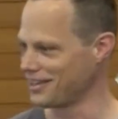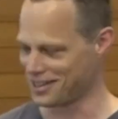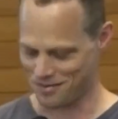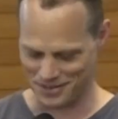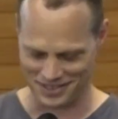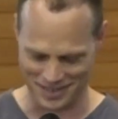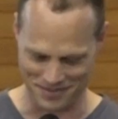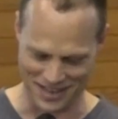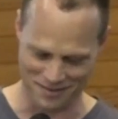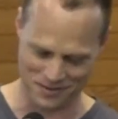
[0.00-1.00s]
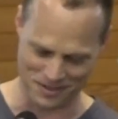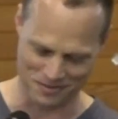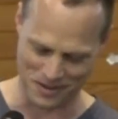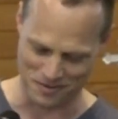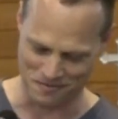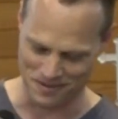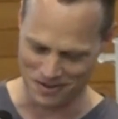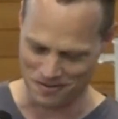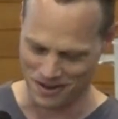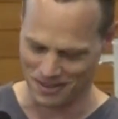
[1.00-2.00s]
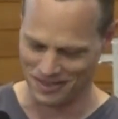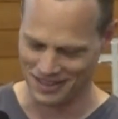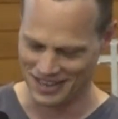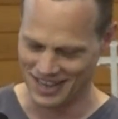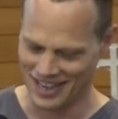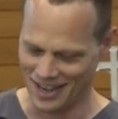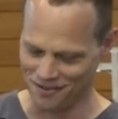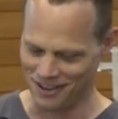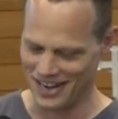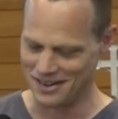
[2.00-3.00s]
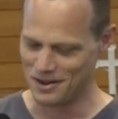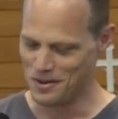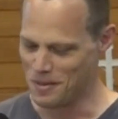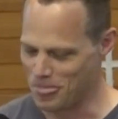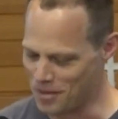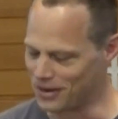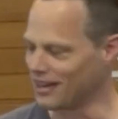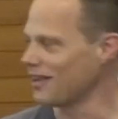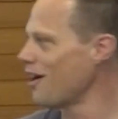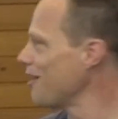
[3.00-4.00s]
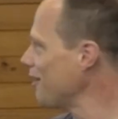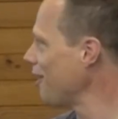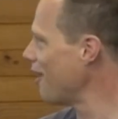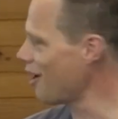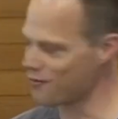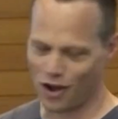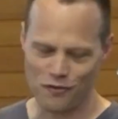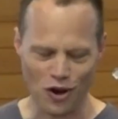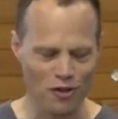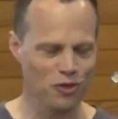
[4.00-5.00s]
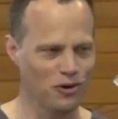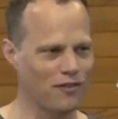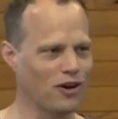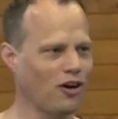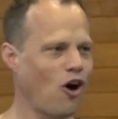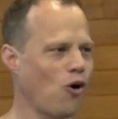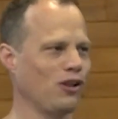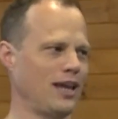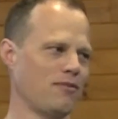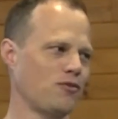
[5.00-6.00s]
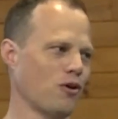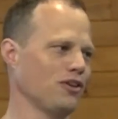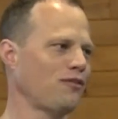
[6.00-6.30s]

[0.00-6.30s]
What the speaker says: come and see me afterwards. Well worth a read. But I've gone through and I've got a whole heap of quotes,